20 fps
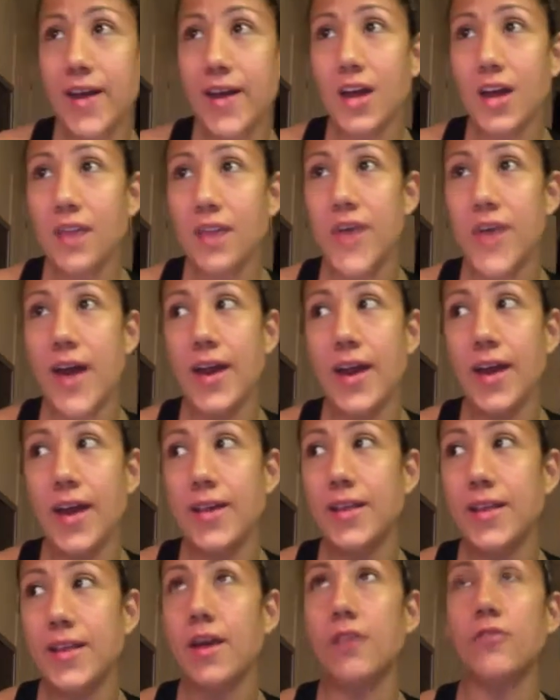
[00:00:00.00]
got that
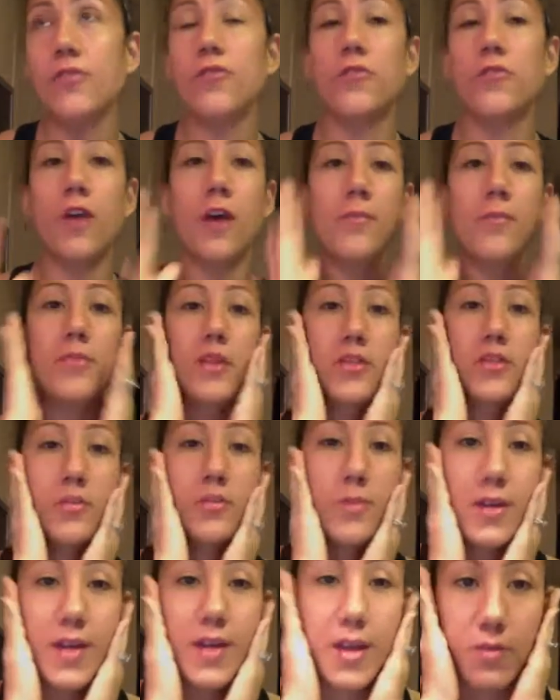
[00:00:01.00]
idea from the
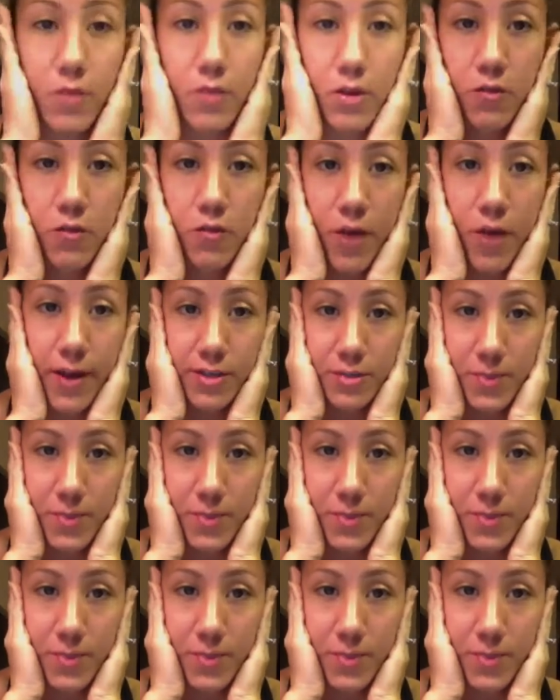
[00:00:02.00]
3-Day Refresh